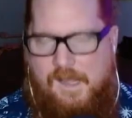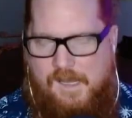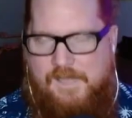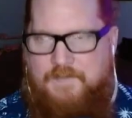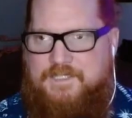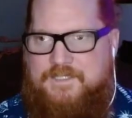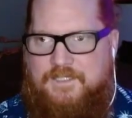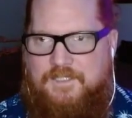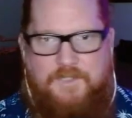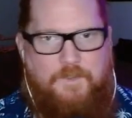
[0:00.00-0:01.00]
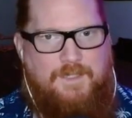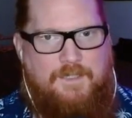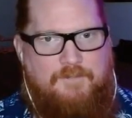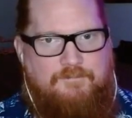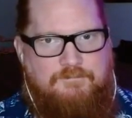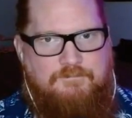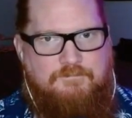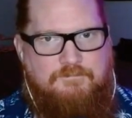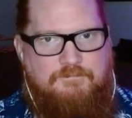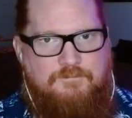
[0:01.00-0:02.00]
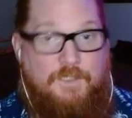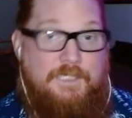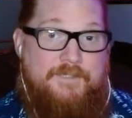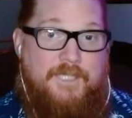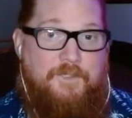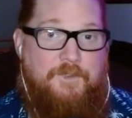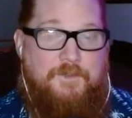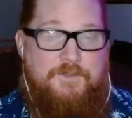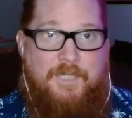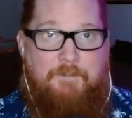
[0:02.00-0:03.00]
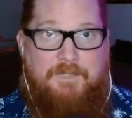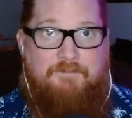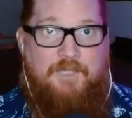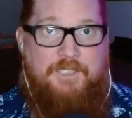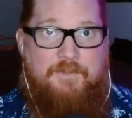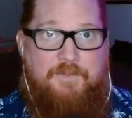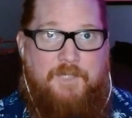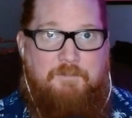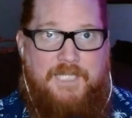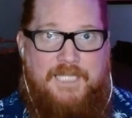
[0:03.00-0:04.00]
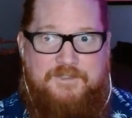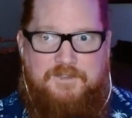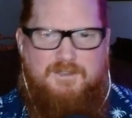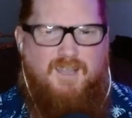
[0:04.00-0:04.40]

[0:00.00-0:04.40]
And it's the gun that we love. Well, at least I do. It's that big fucking thick blaster.